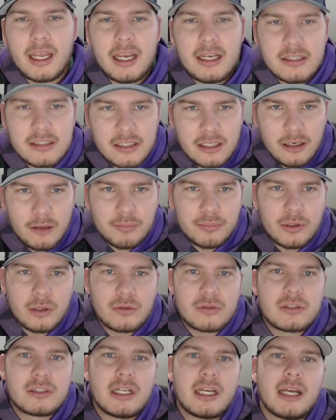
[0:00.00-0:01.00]
ACL Pro
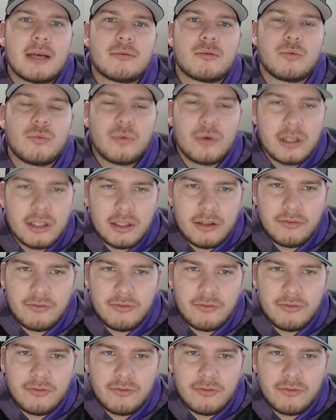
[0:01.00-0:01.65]
stamped, really